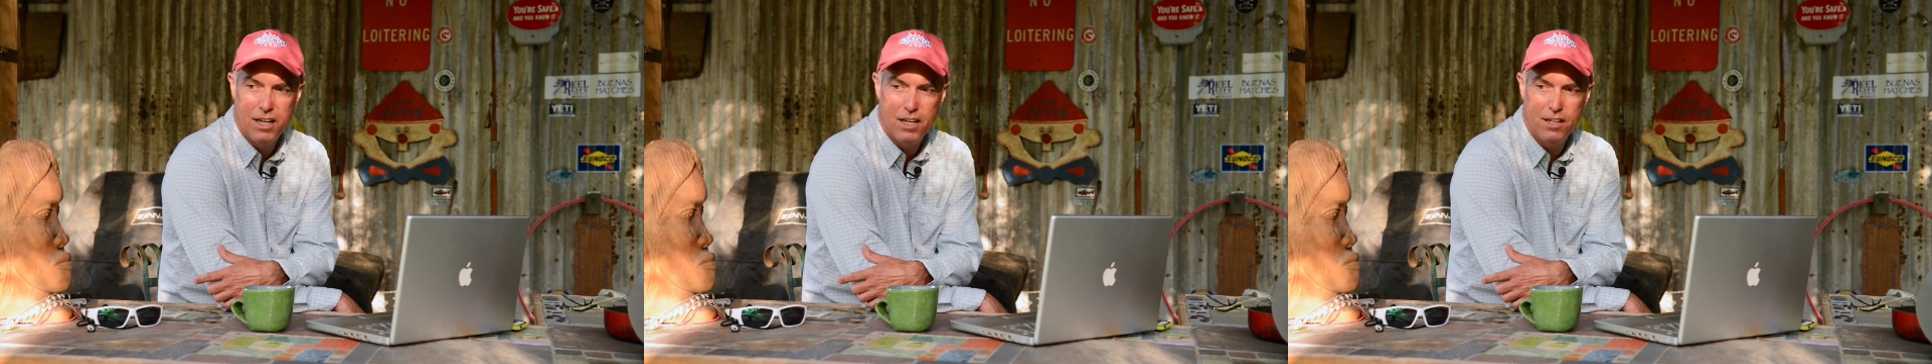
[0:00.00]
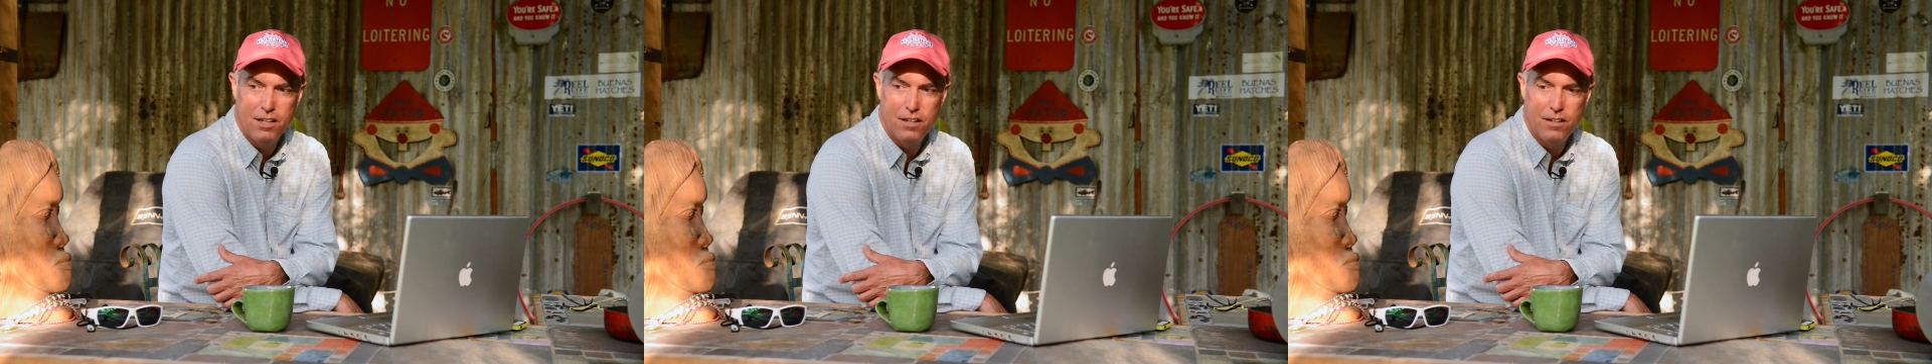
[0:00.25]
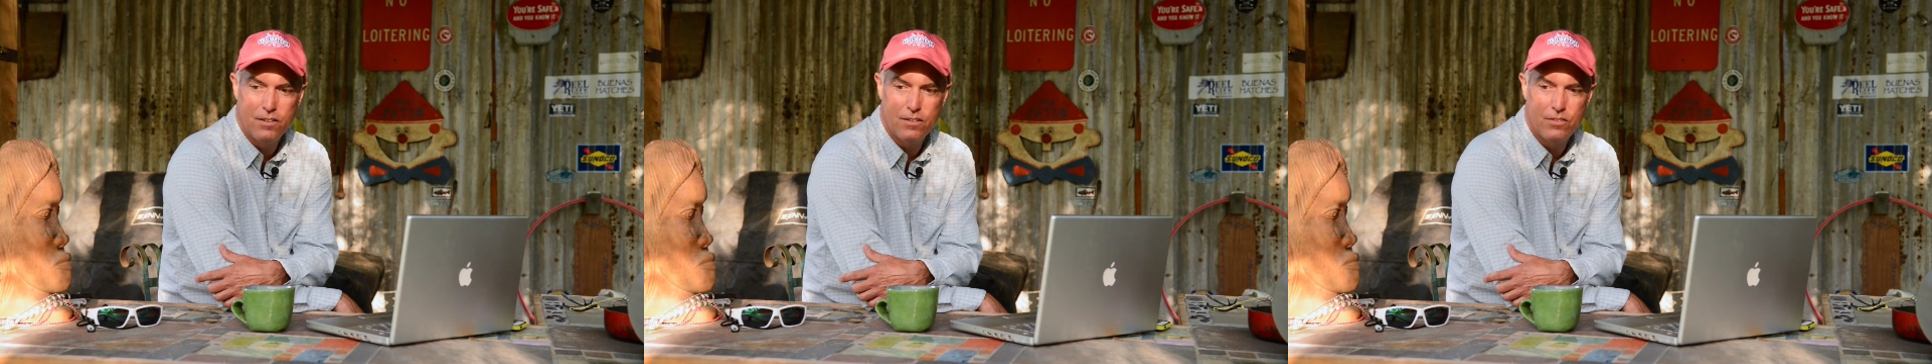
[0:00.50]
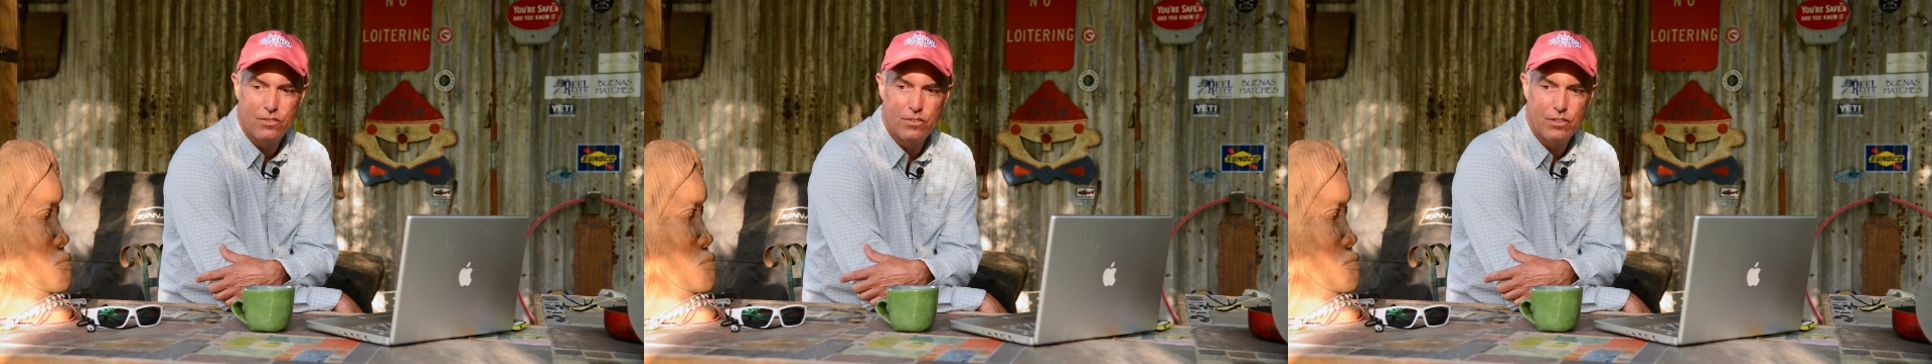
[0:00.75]

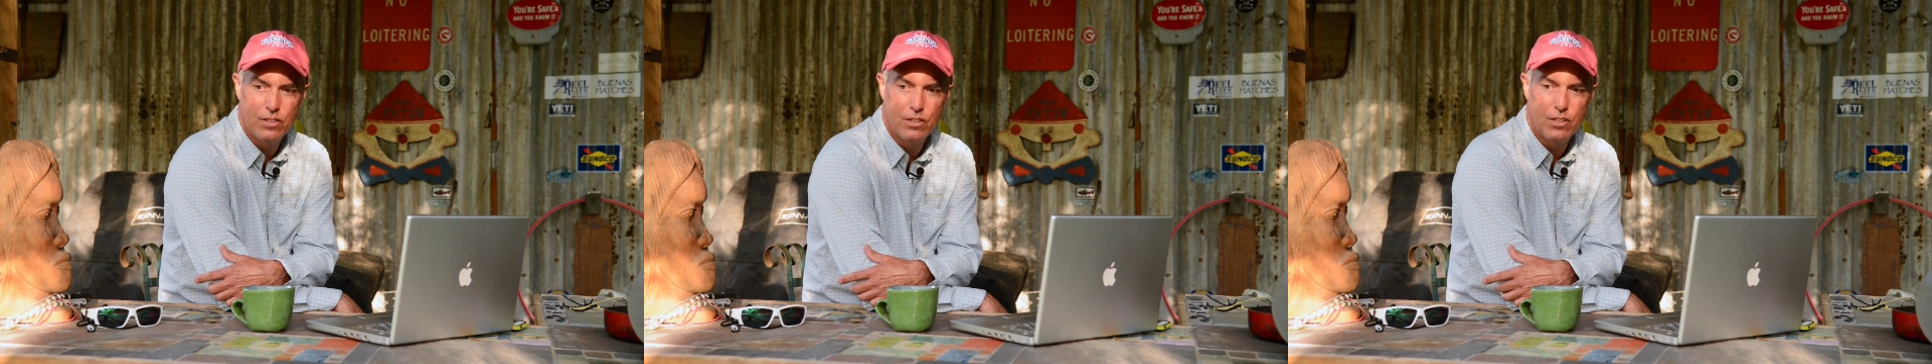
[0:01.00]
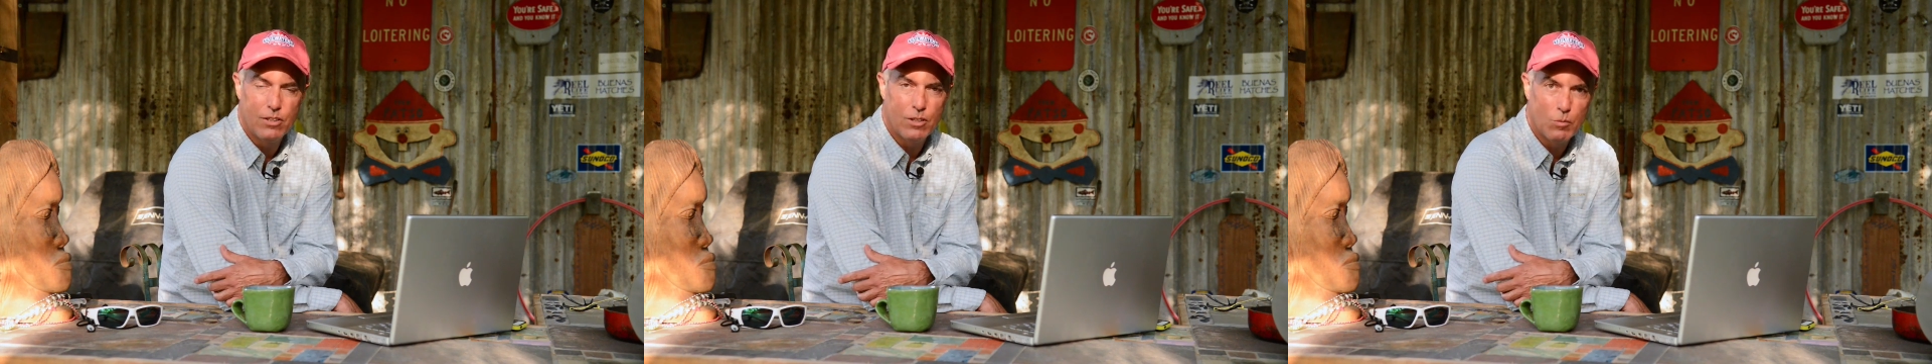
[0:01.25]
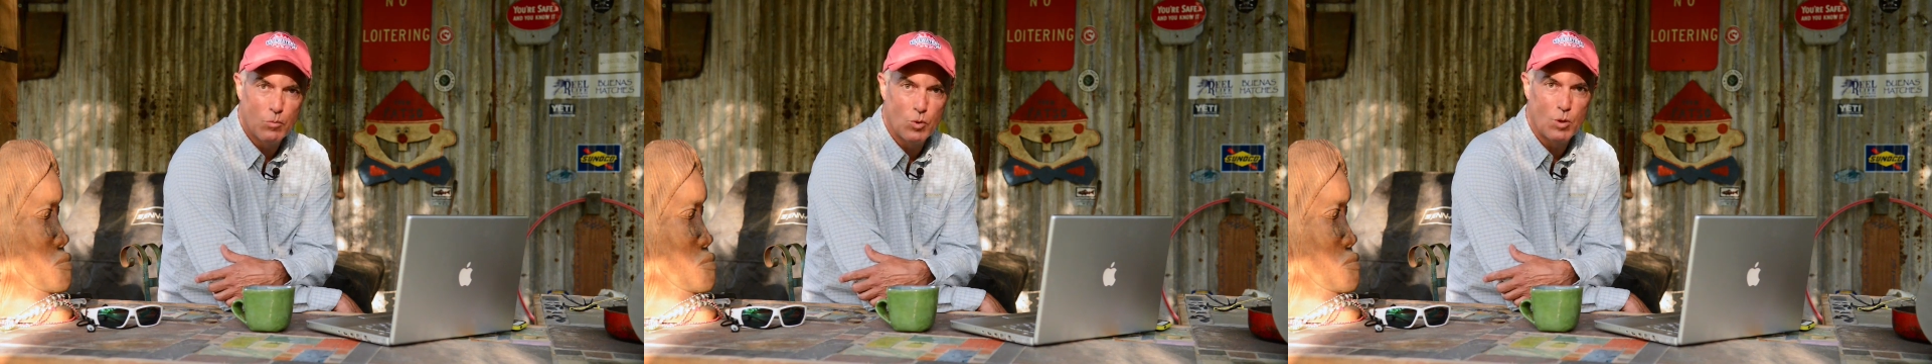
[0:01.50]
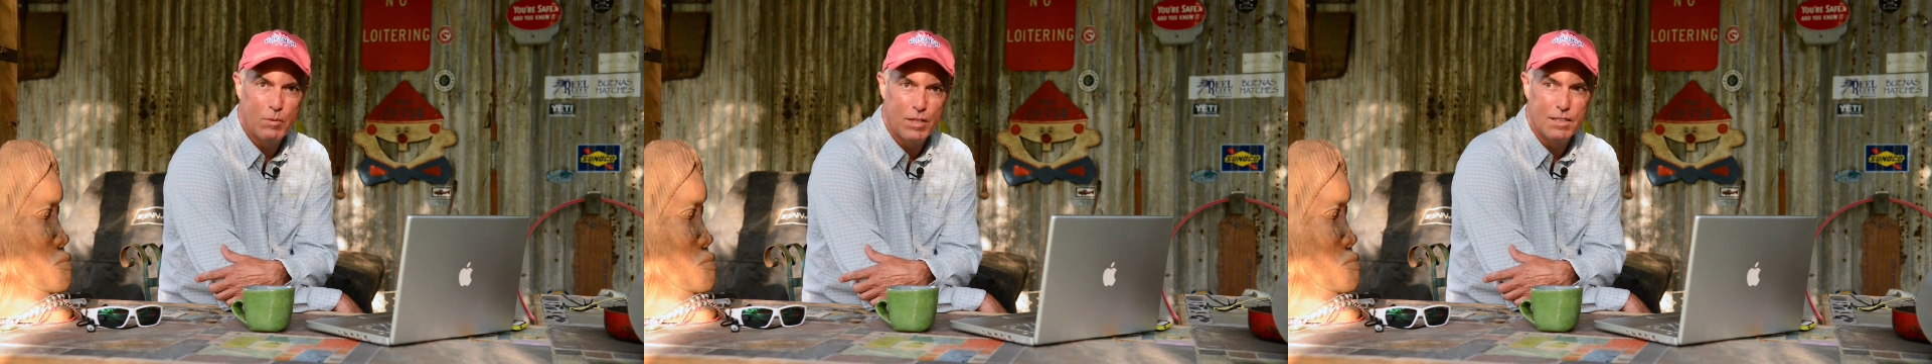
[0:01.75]
and tell you a little
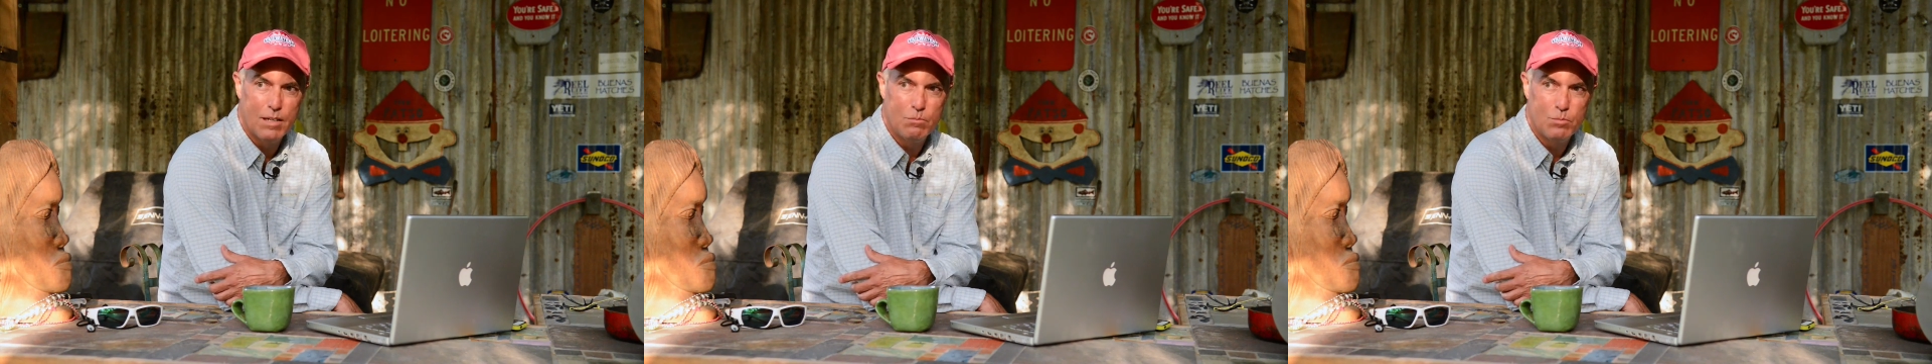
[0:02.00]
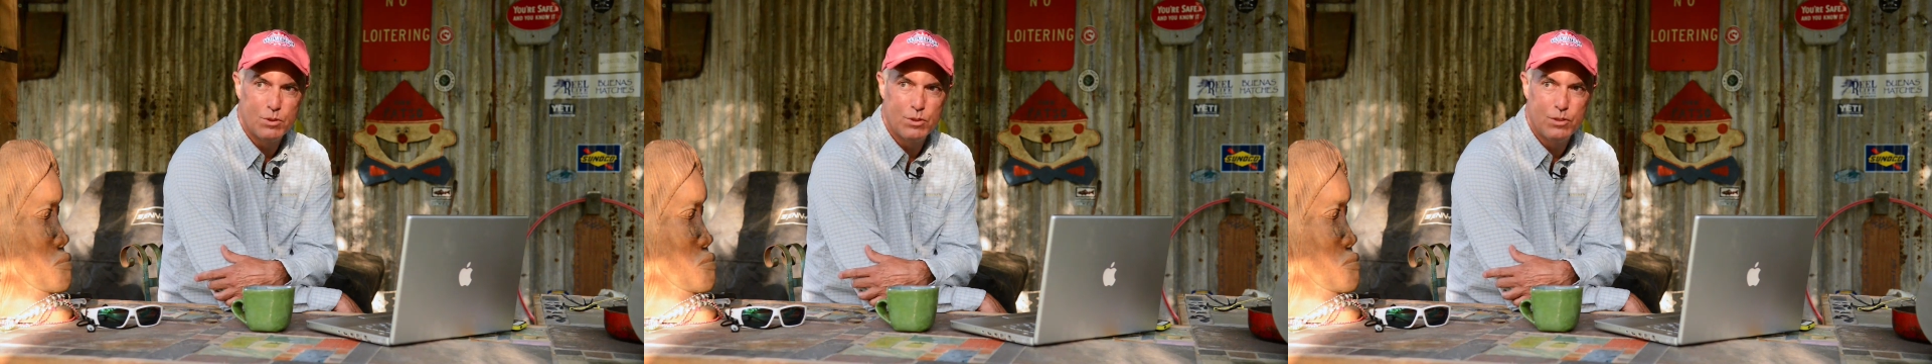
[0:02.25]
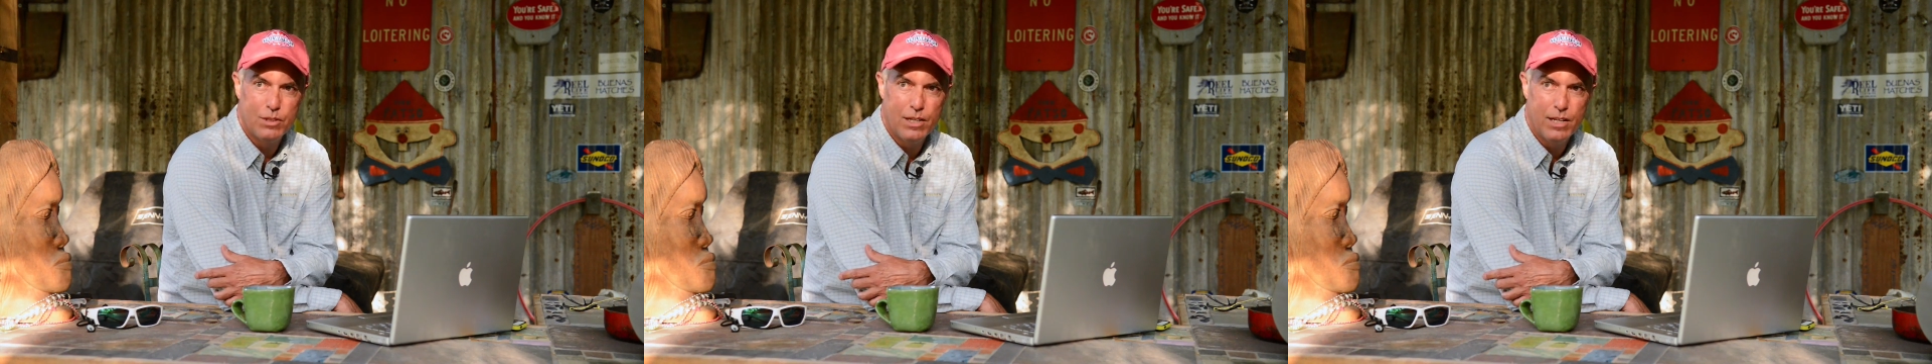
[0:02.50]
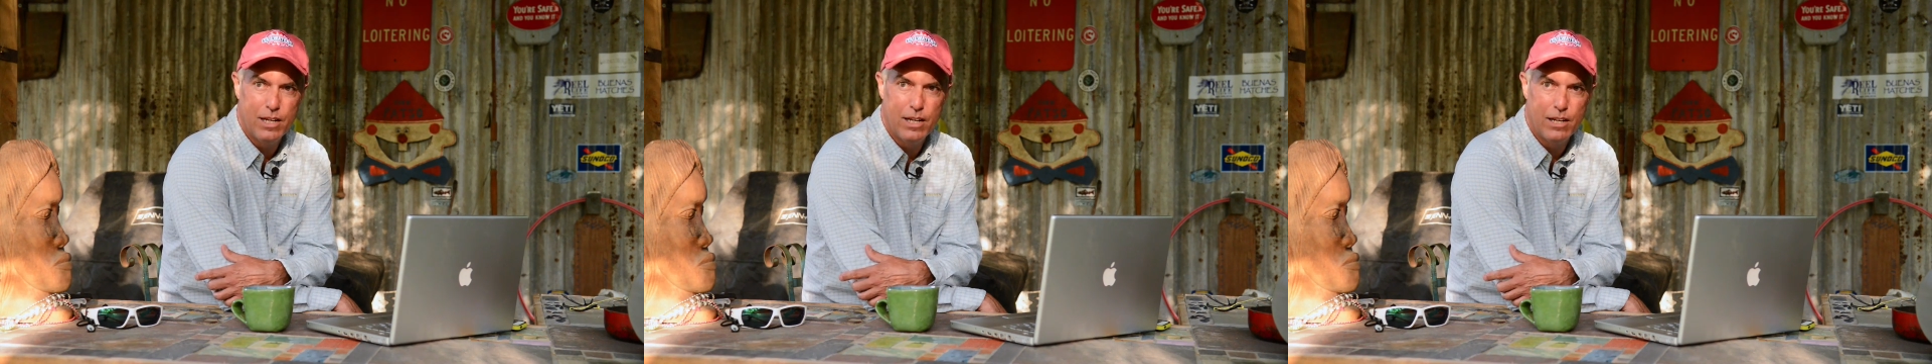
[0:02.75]
more about that boot
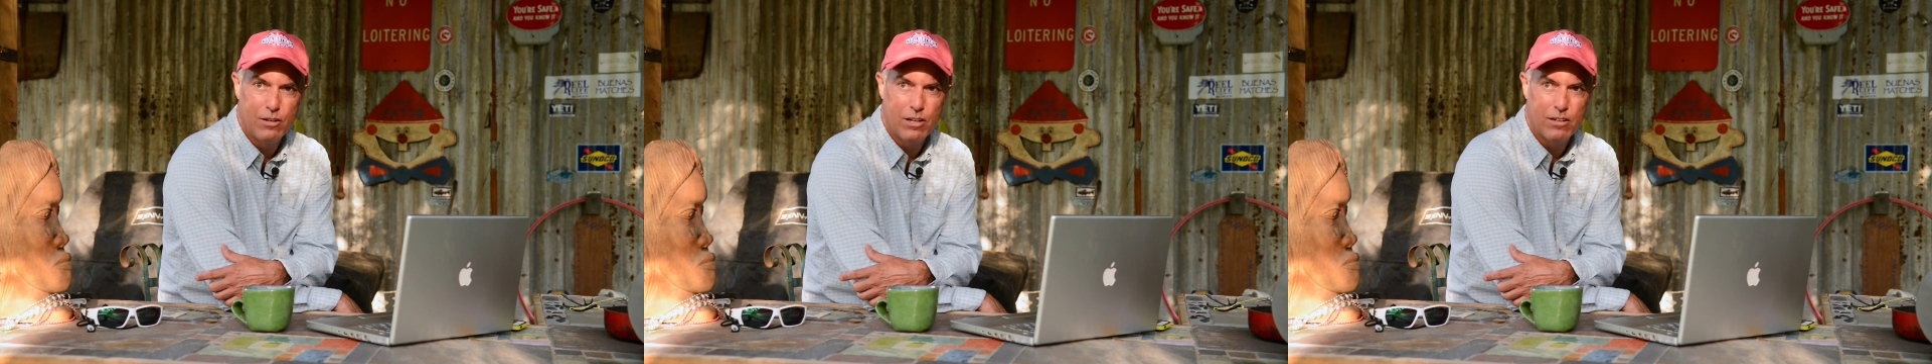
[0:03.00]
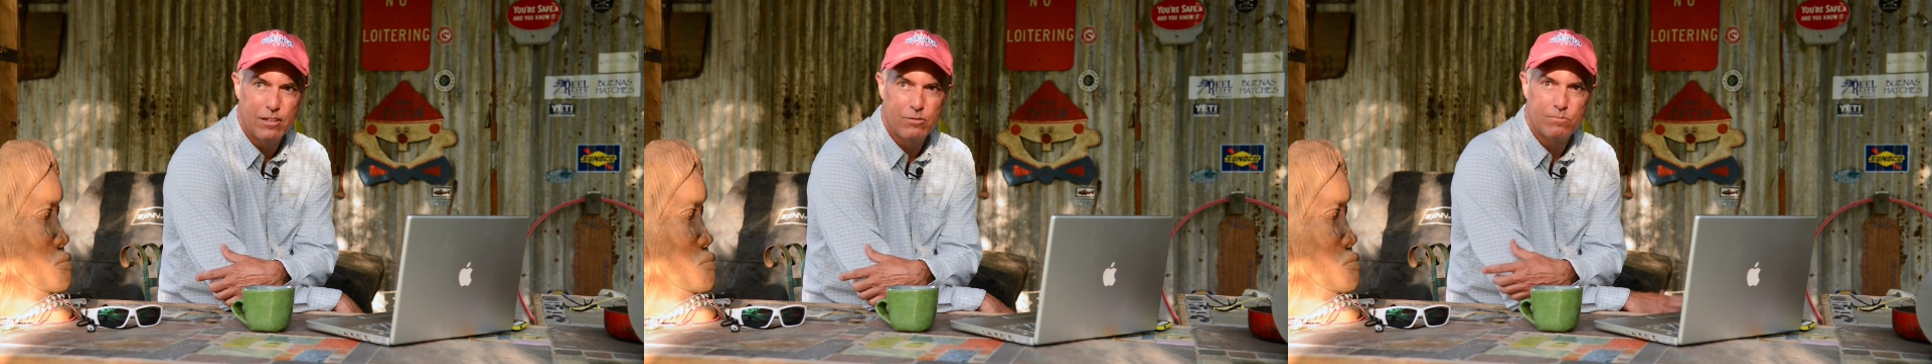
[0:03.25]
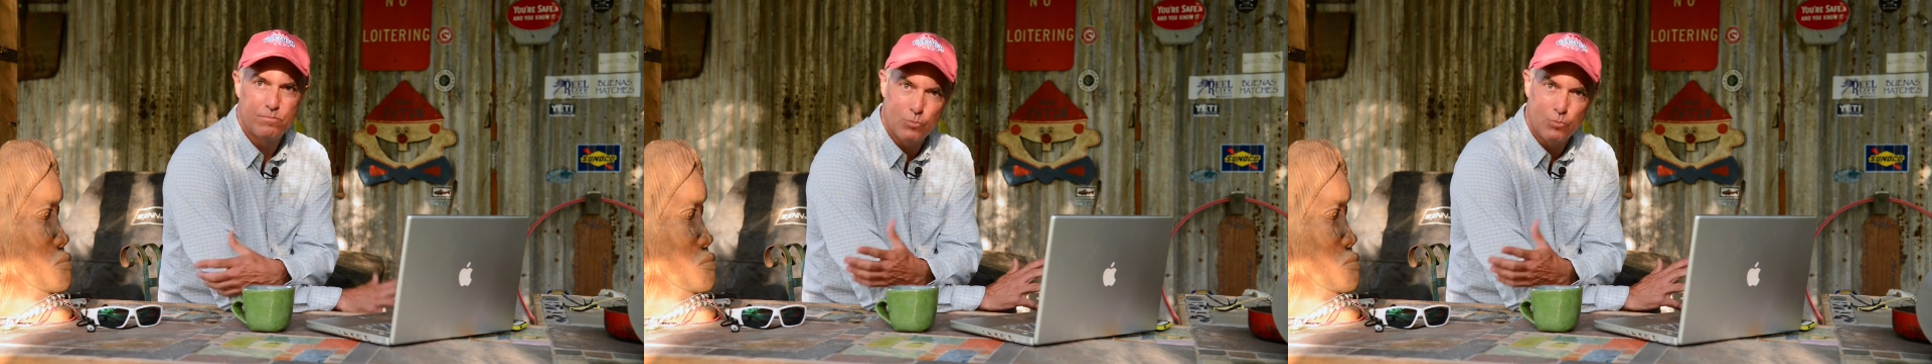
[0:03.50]
and